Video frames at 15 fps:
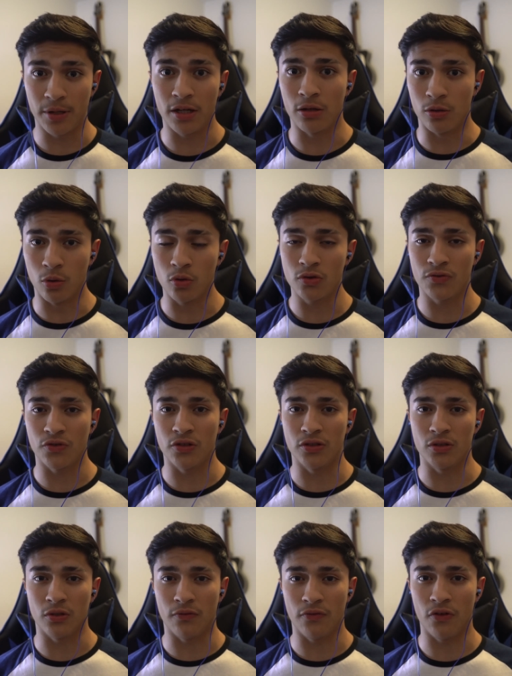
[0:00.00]
big goals for
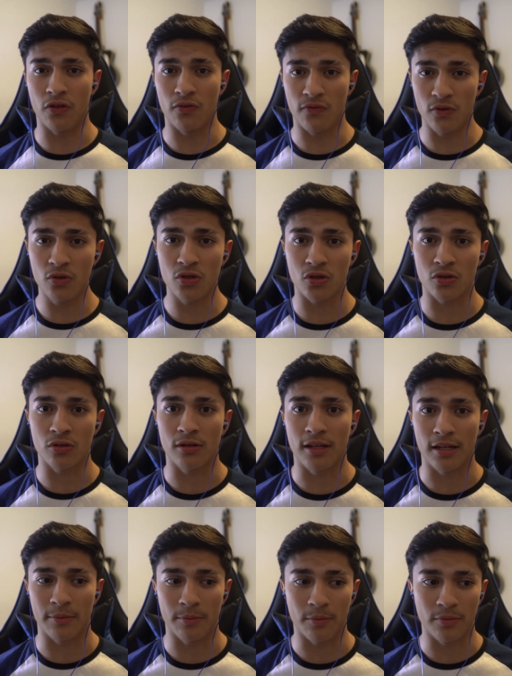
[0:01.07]
yourself for the future,
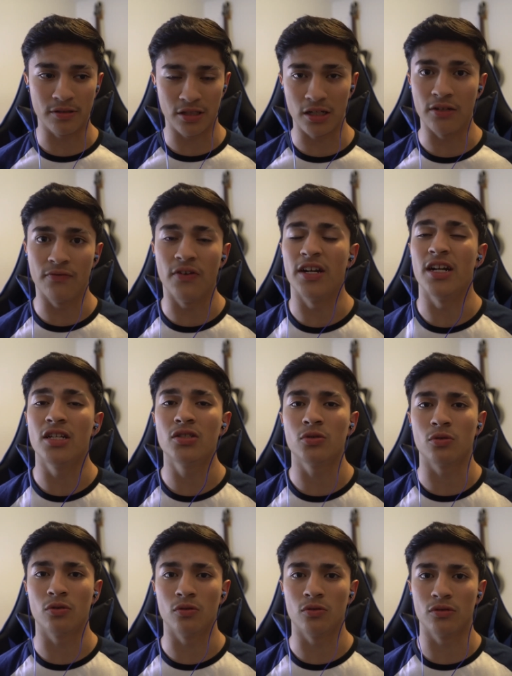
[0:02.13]
like setting
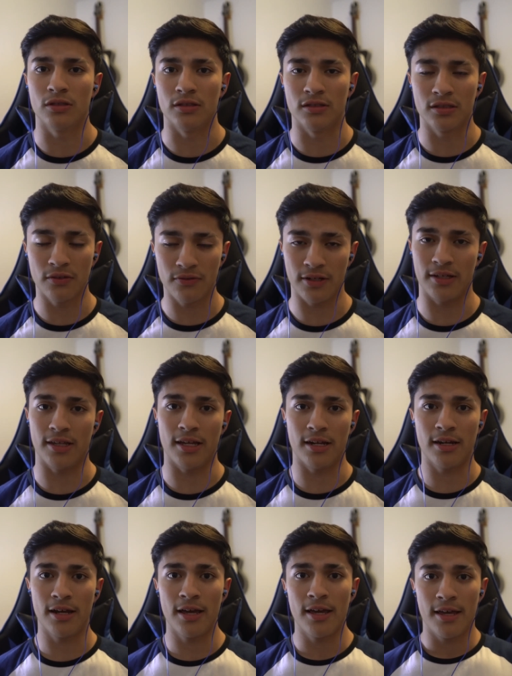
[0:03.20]
financial goals and stuff like
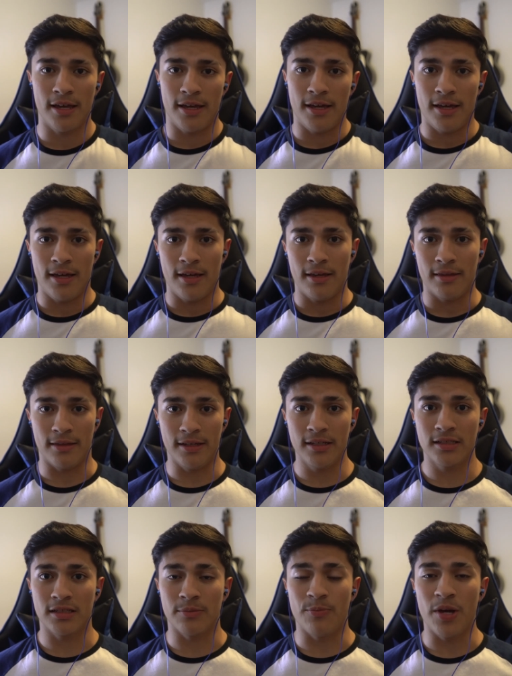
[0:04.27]
that.
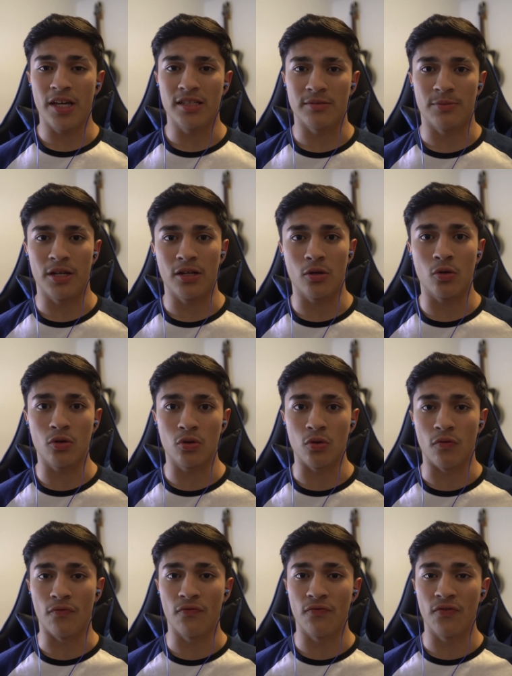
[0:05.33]
This makes men go through
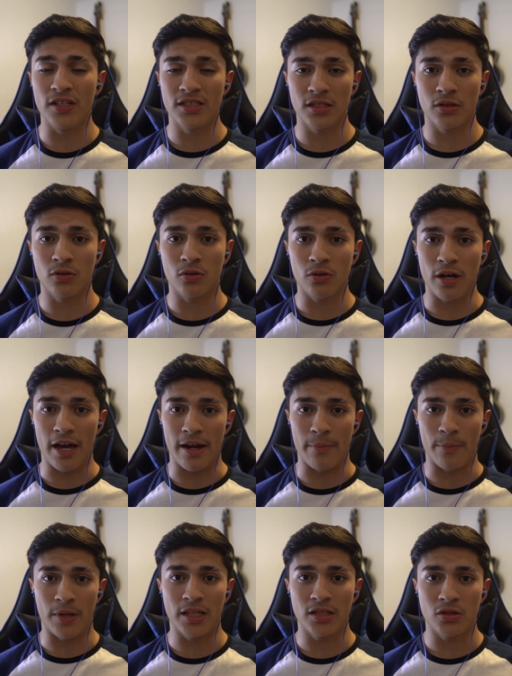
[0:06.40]
physical
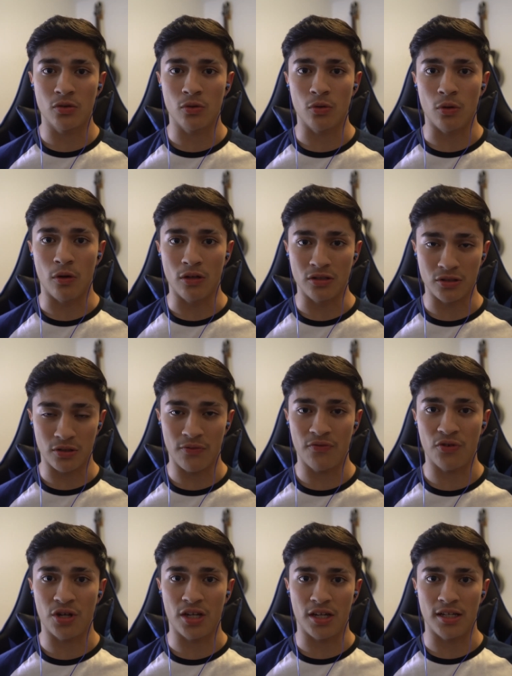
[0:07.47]
and mental
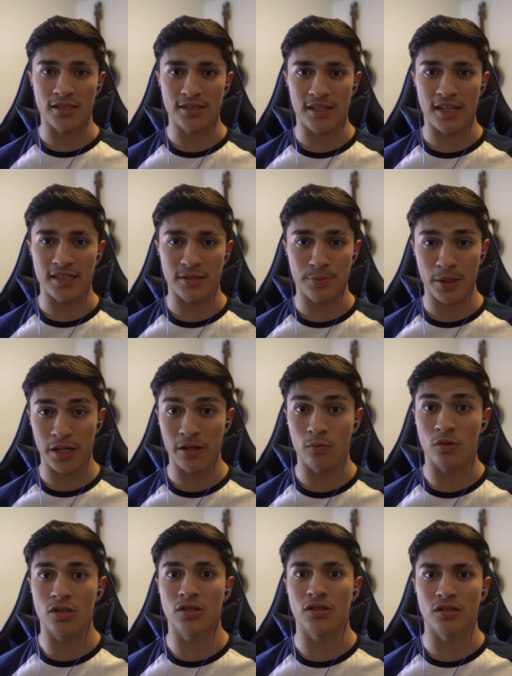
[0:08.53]
suffering slash pain,
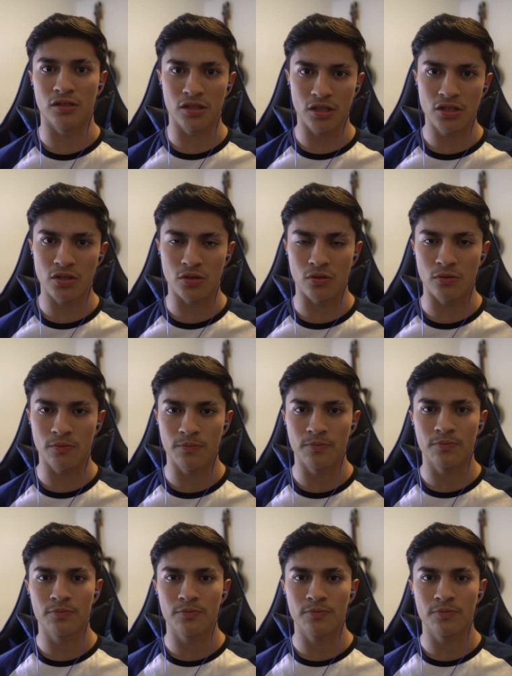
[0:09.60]
which is intentional.